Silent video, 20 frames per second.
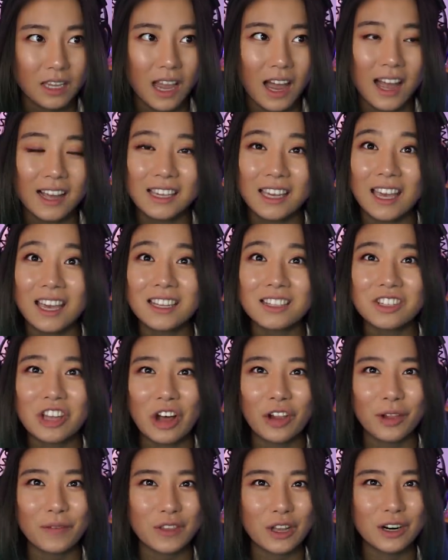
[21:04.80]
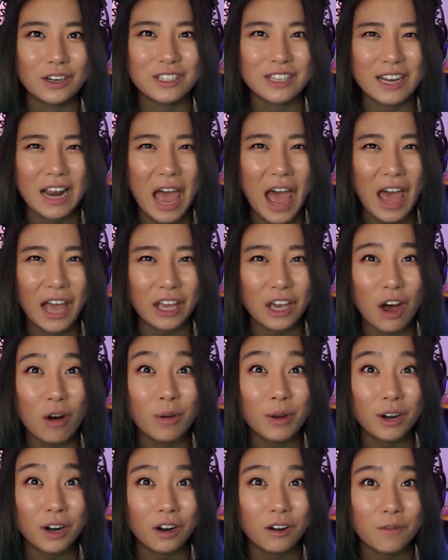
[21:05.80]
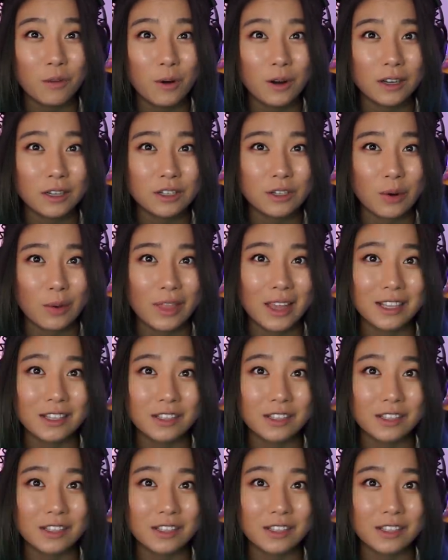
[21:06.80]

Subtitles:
I can't tell if there's an echo in her voice or they